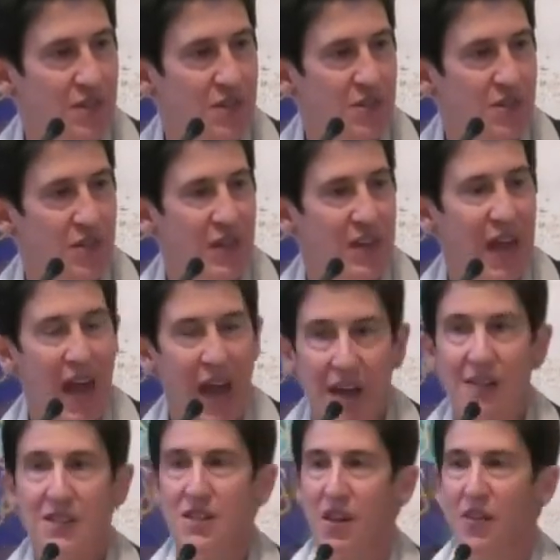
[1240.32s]
so that
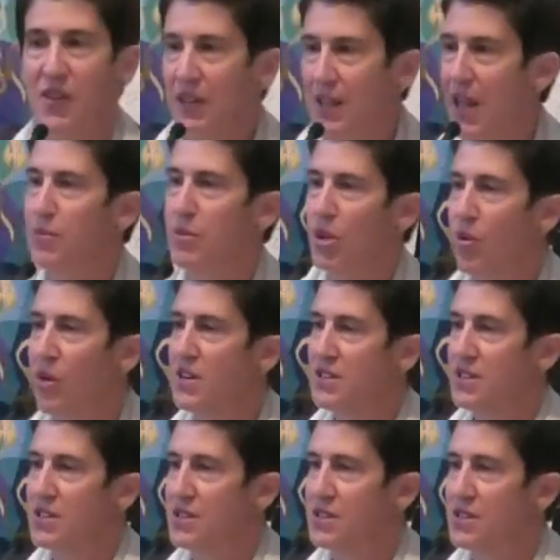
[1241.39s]
as the climate
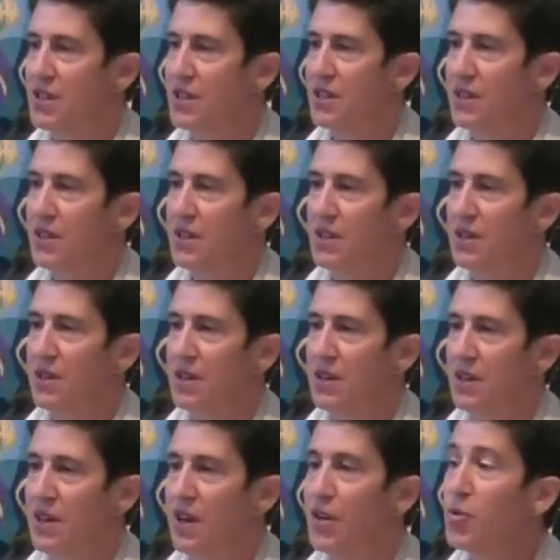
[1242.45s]
crisis
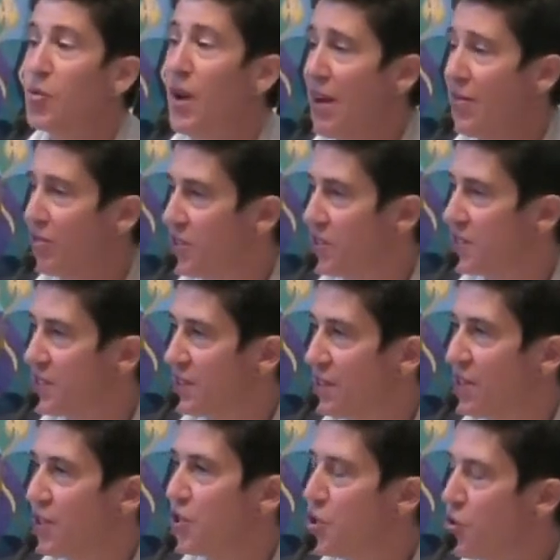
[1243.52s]
unravels,
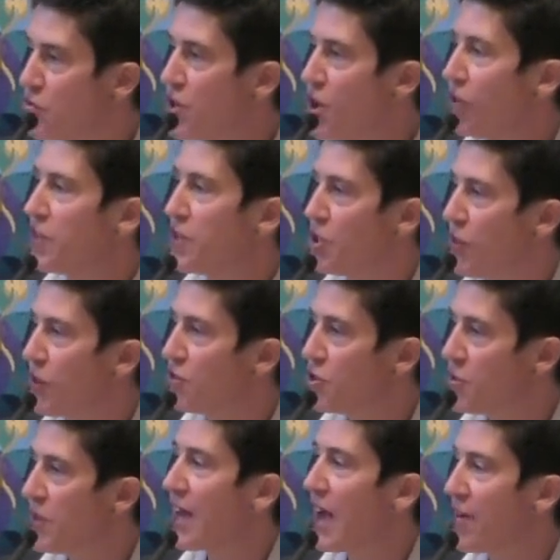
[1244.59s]
you know that you are
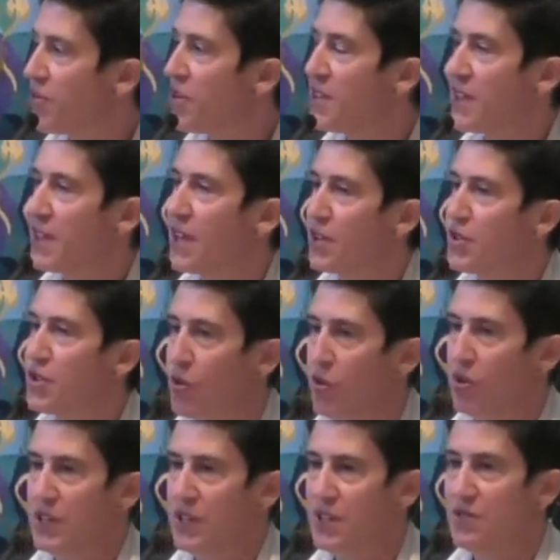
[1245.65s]
doing everything in
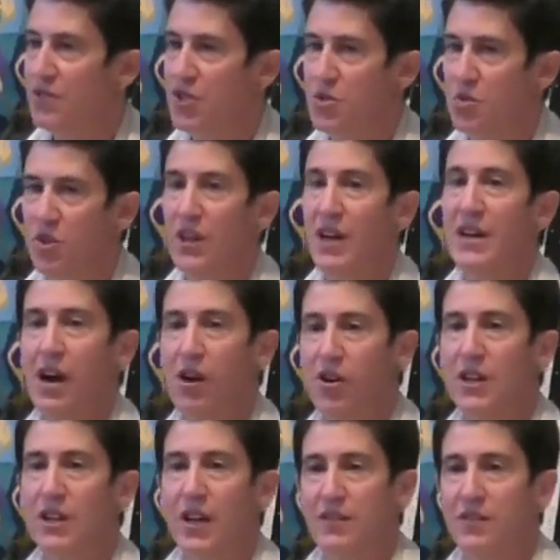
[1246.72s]
your individual and our
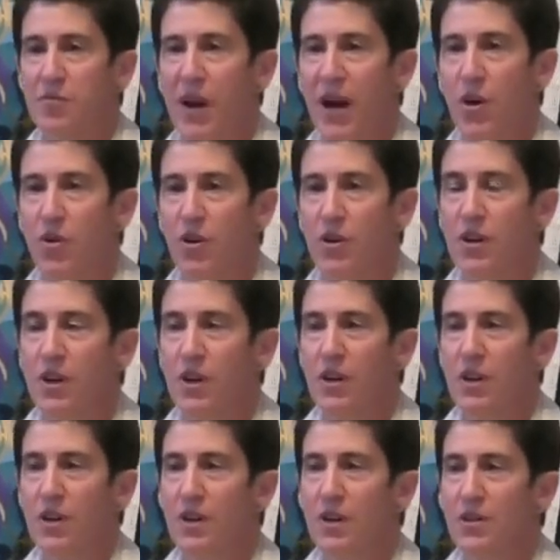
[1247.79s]
collective power
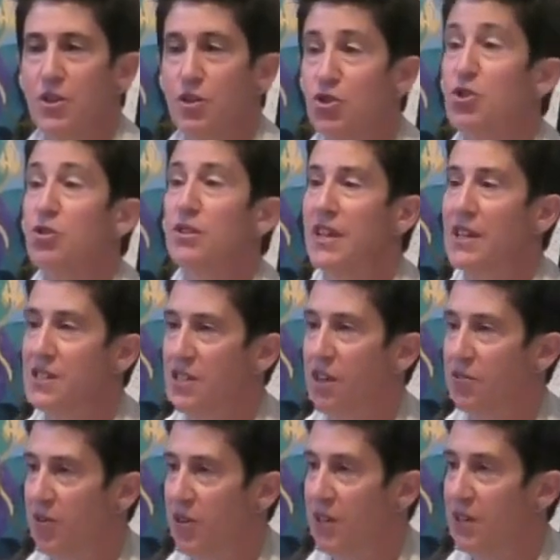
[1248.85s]
to ensure less
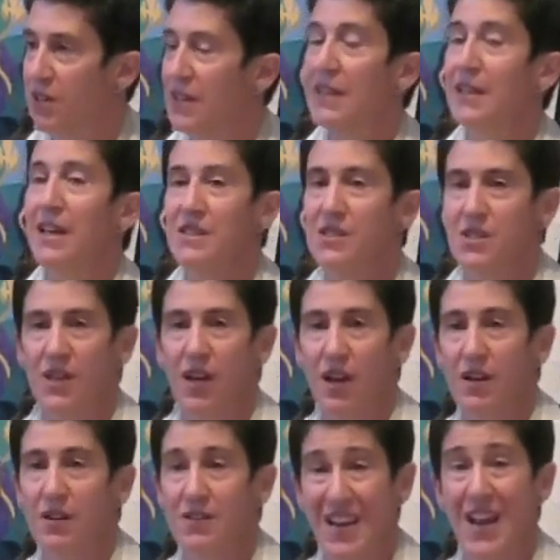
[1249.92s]
suffering, less
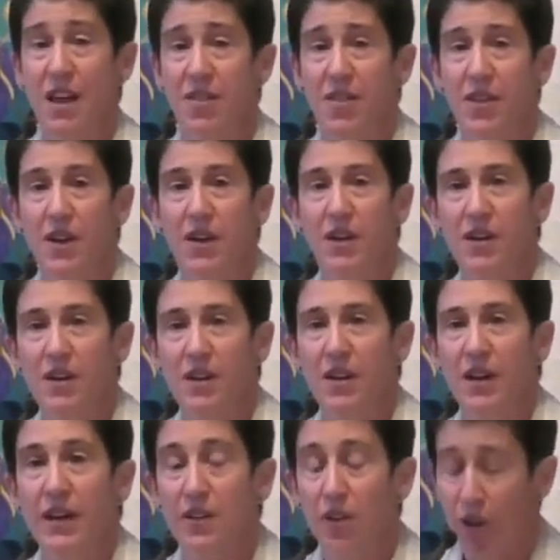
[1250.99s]
death,
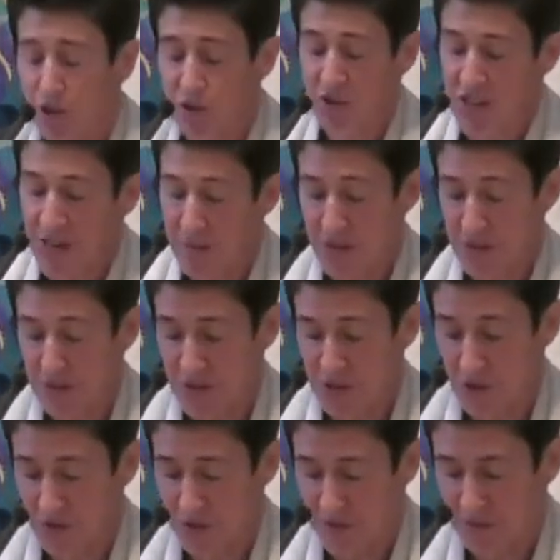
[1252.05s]
and longer time on this
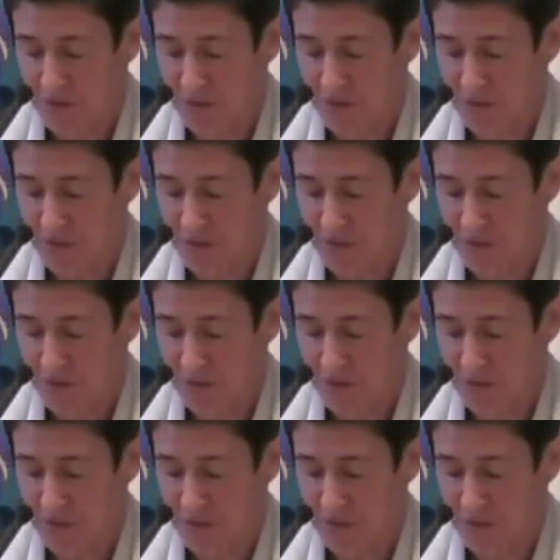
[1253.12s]
earth?